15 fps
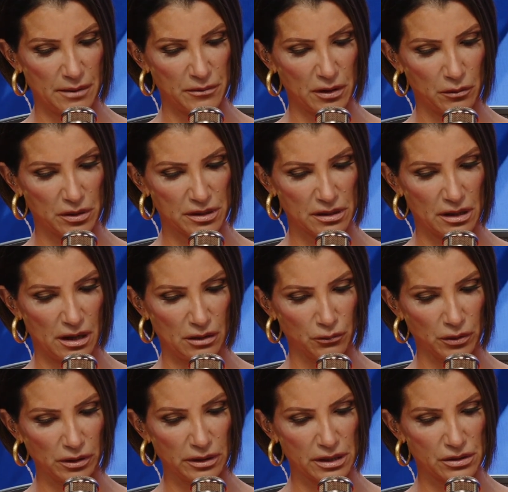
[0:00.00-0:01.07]
There was an
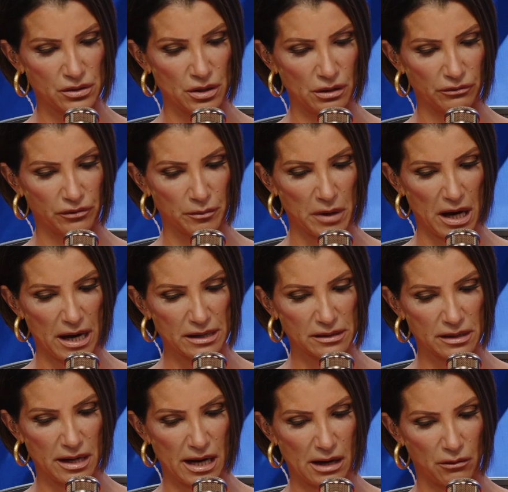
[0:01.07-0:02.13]
unreleased note from
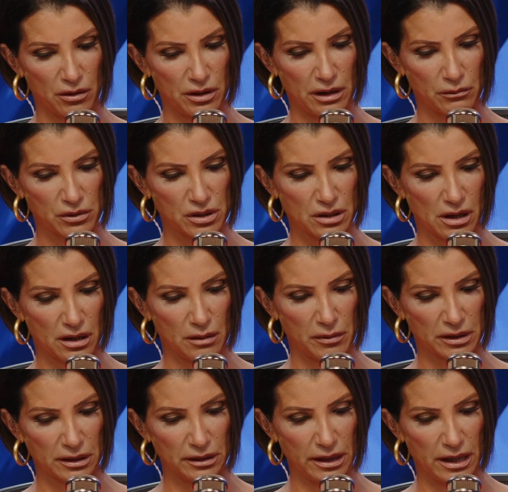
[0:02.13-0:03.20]
Eisenhower that was talking about
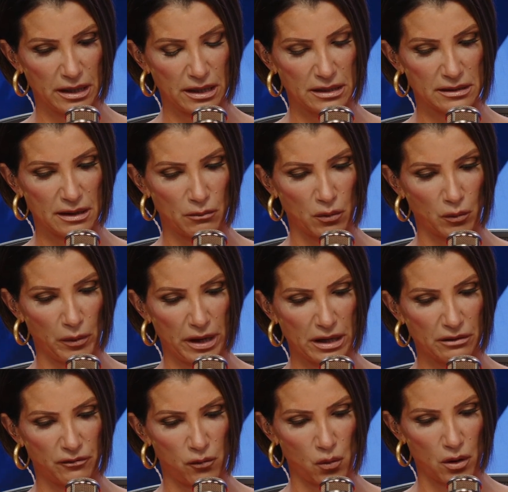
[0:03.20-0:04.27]
the landings. They were waiting
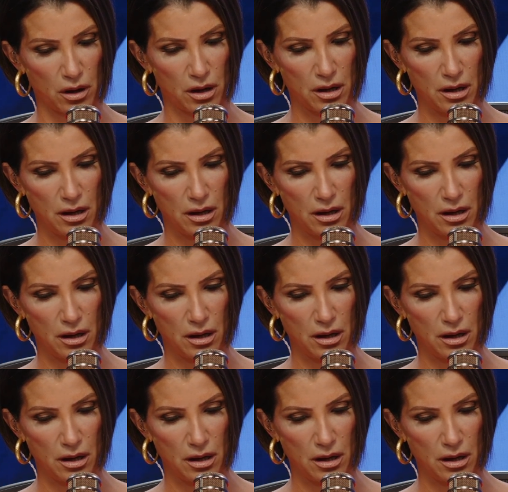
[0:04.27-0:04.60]
for